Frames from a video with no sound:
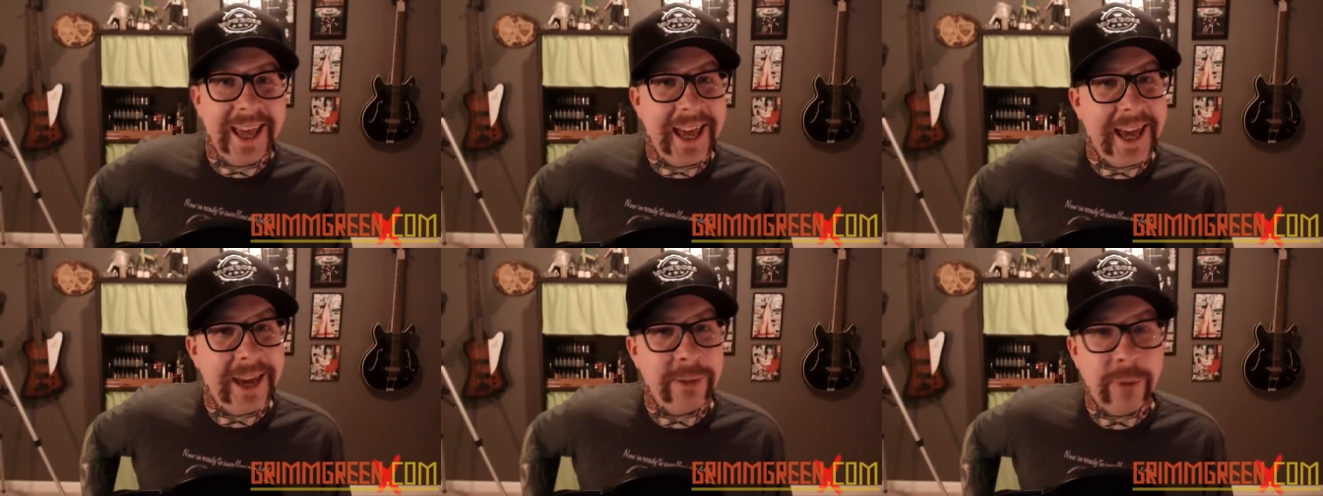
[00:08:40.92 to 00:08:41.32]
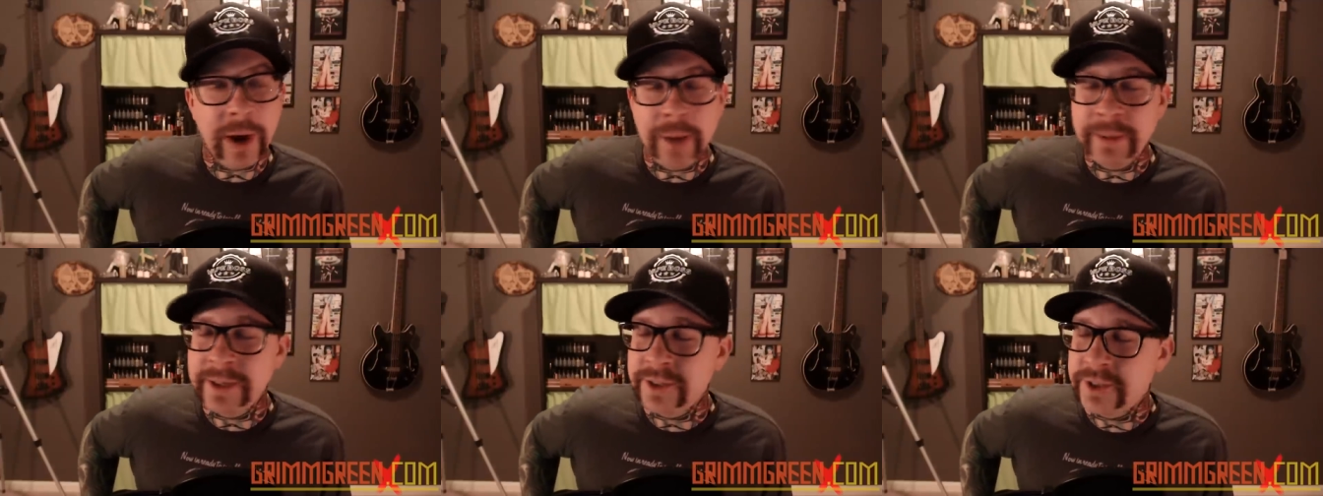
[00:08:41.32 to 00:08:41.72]
And
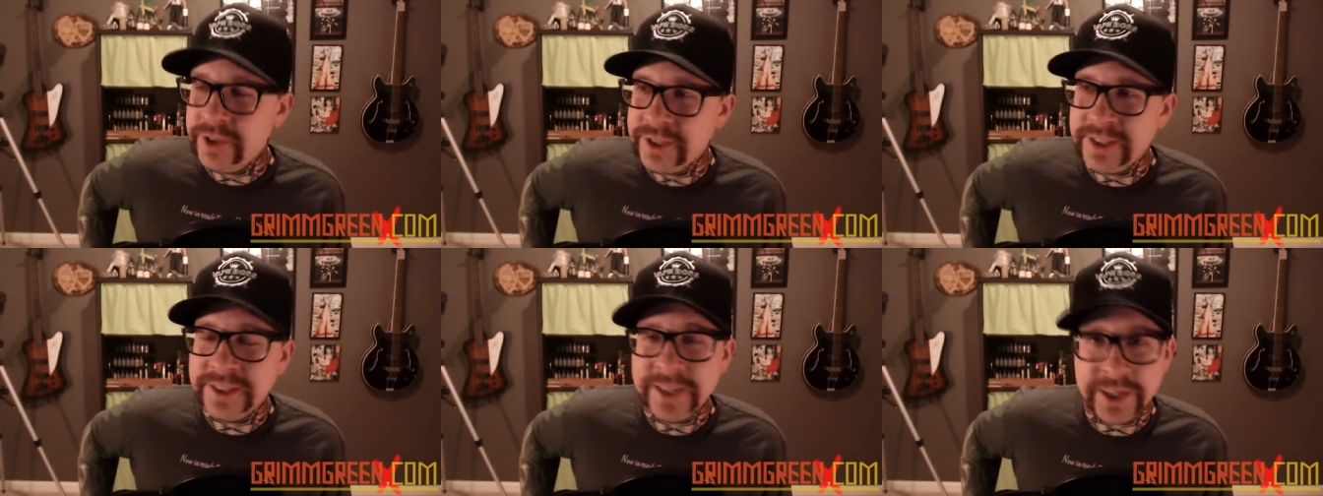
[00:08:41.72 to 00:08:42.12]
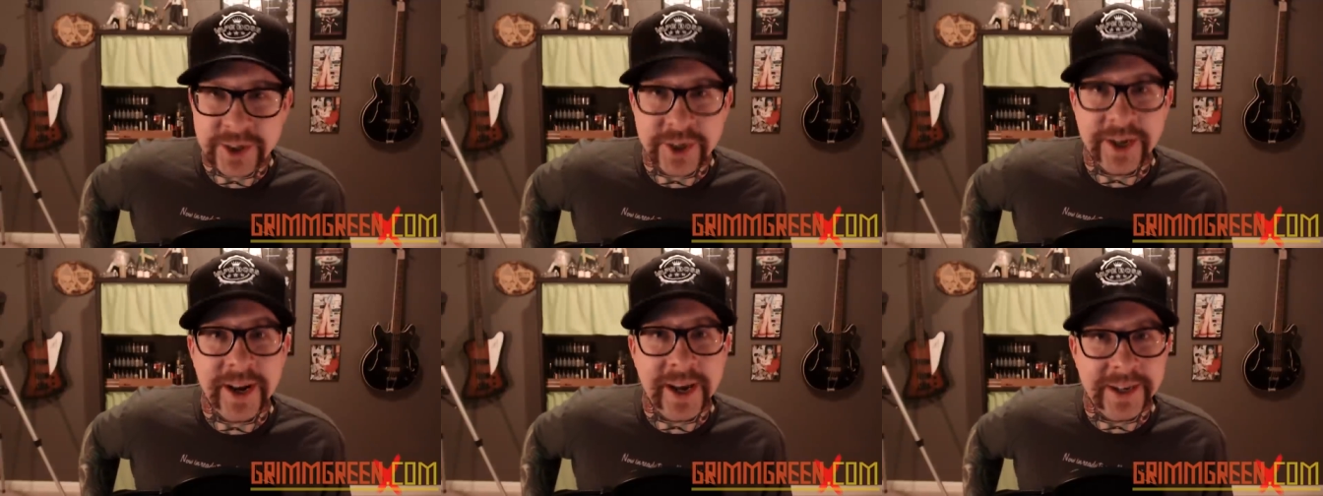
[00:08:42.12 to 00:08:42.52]
Robbie is just such
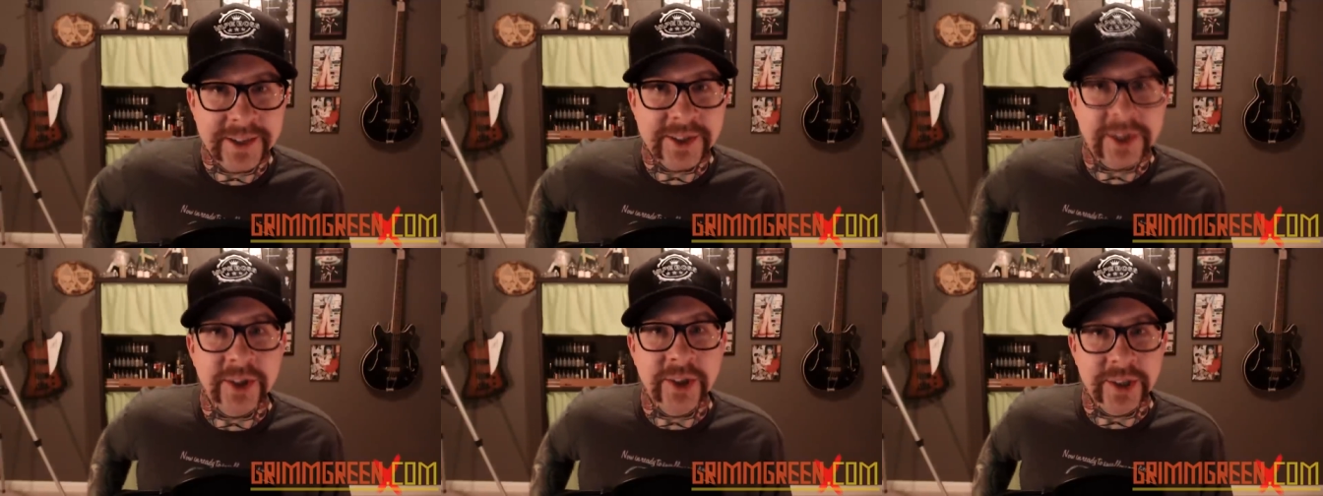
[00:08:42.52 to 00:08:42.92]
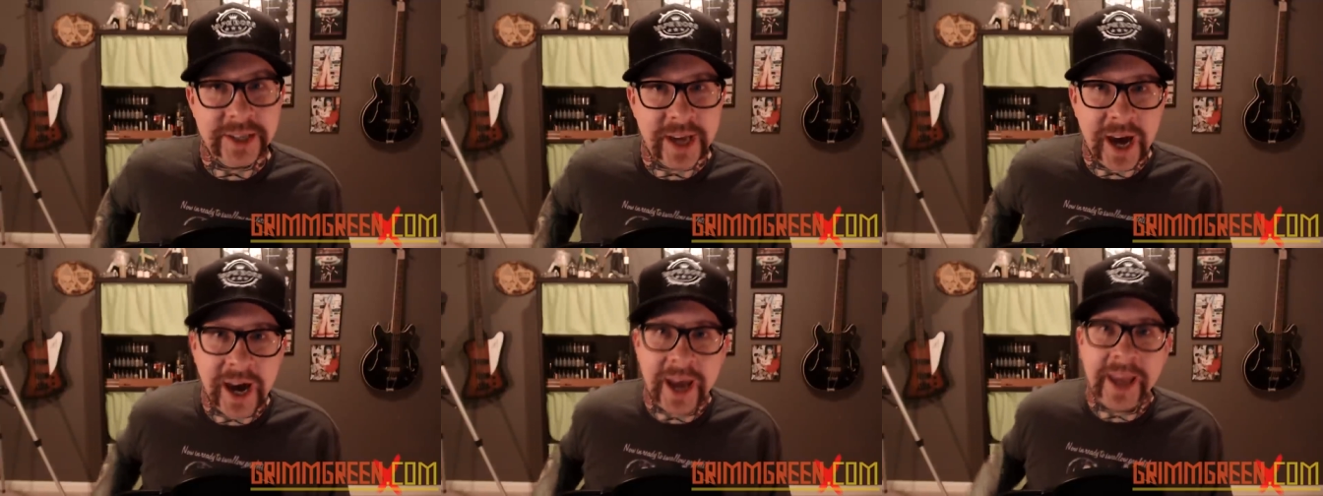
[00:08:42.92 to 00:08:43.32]
a nice, good
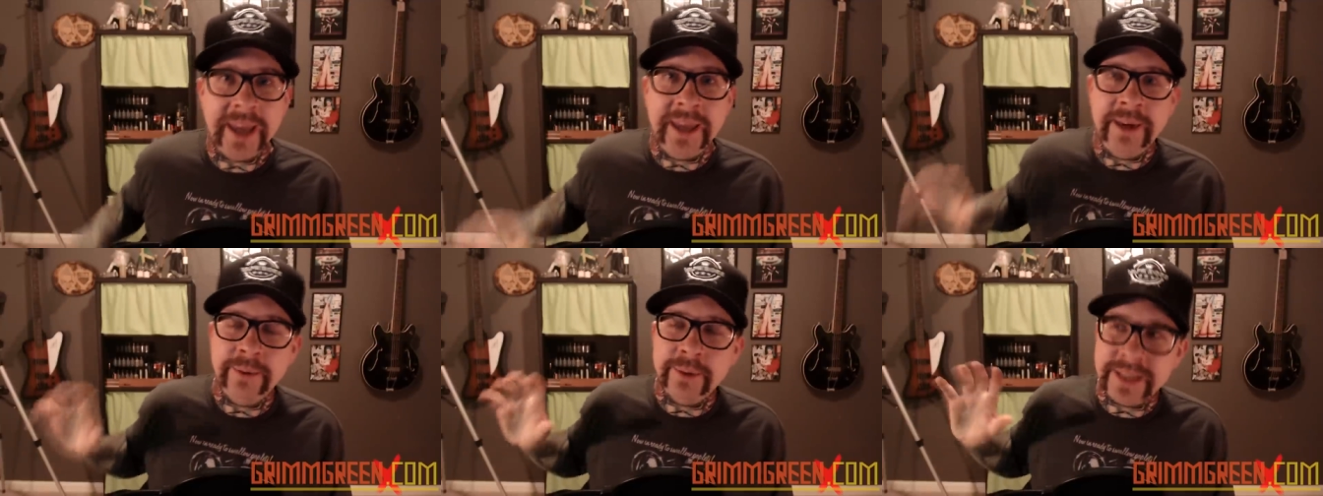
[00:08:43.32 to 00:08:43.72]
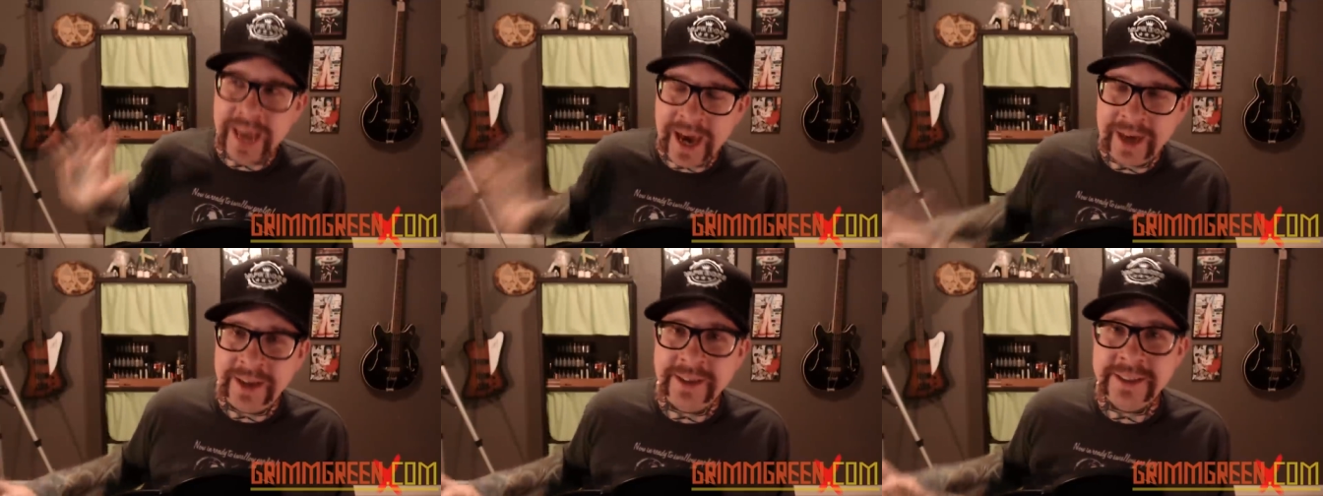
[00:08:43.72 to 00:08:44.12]
guy. He was
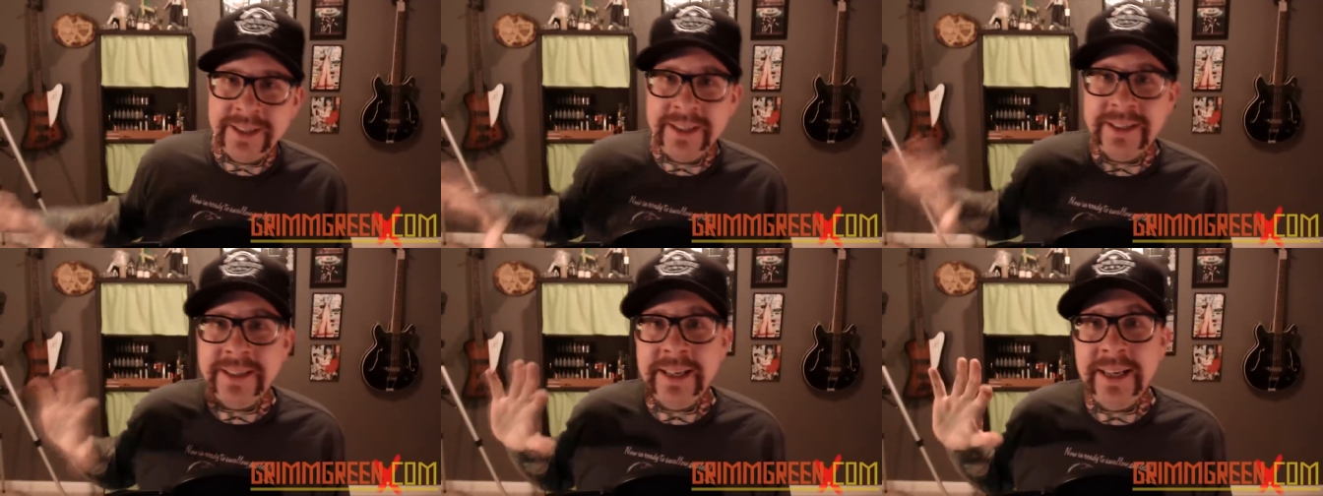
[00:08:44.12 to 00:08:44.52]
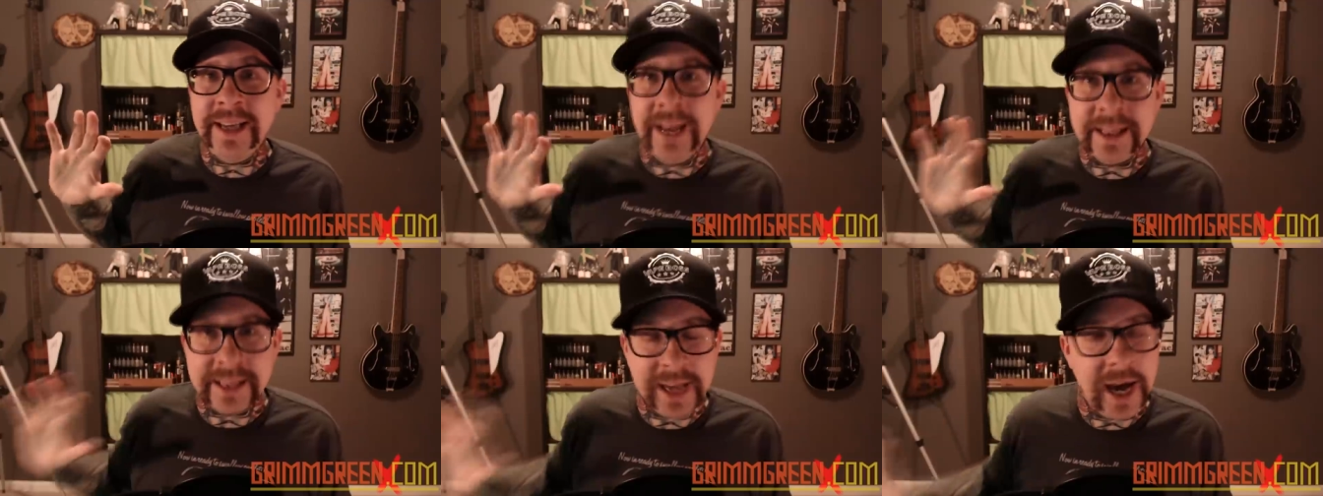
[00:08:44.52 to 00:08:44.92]
at ECC
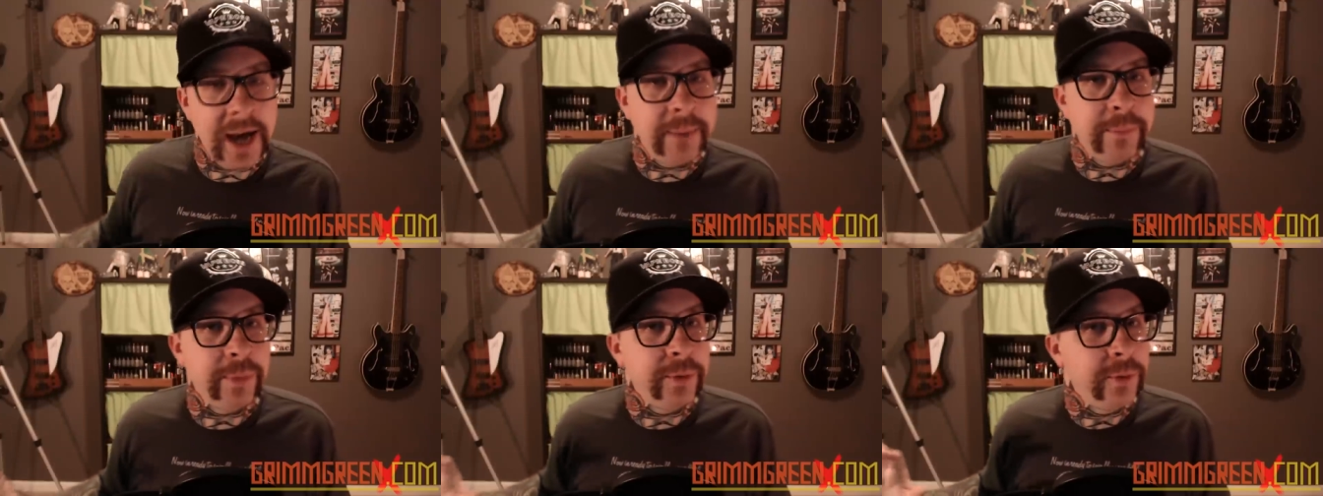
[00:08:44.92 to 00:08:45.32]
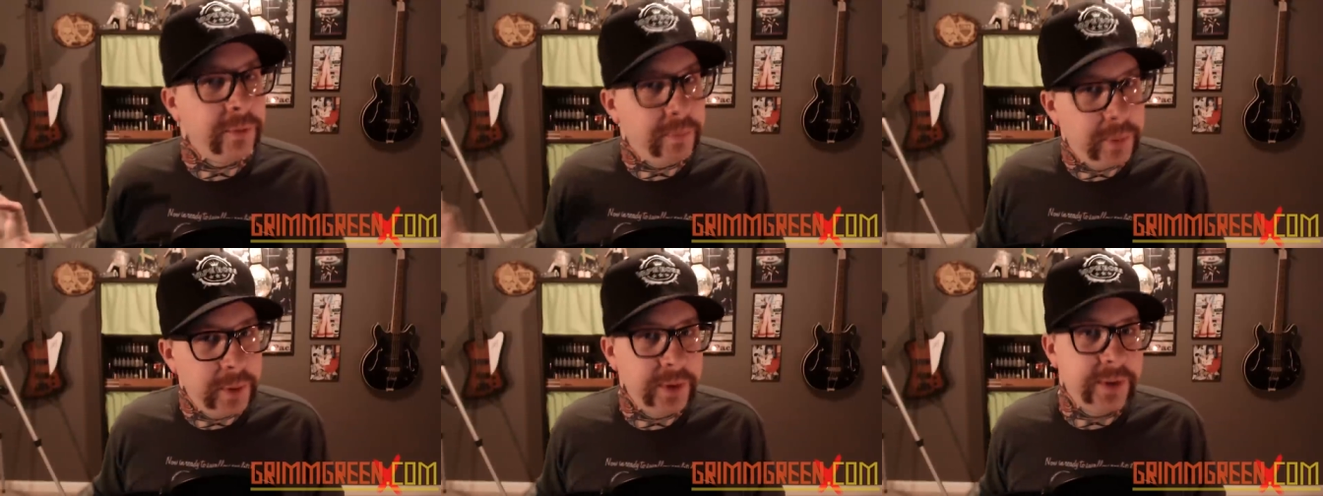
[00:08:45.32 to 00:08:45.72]
at the I'm
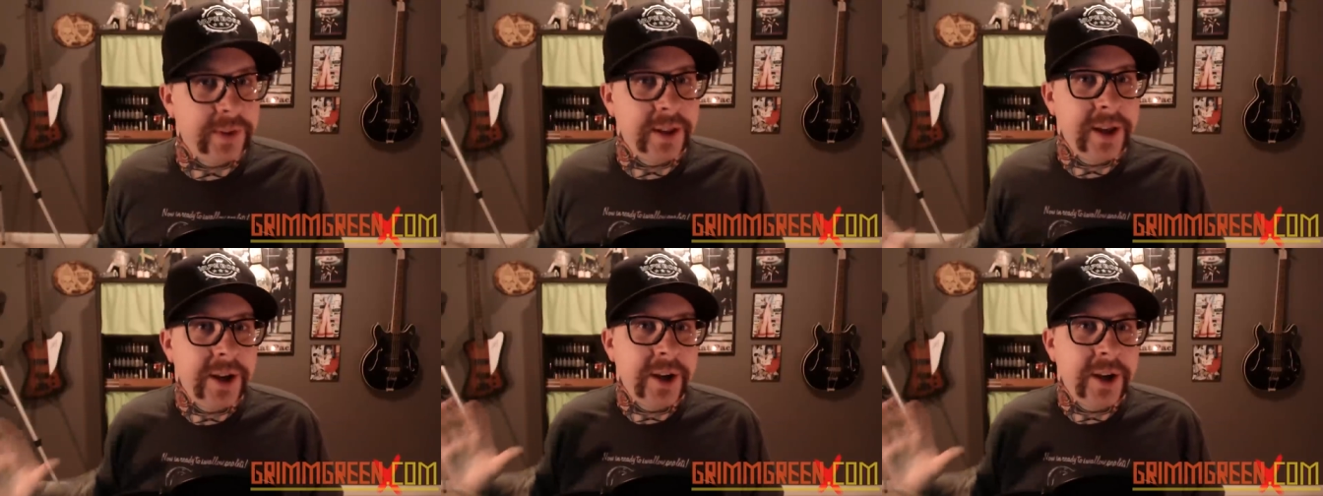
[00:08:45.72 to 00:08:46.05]
Proof booth.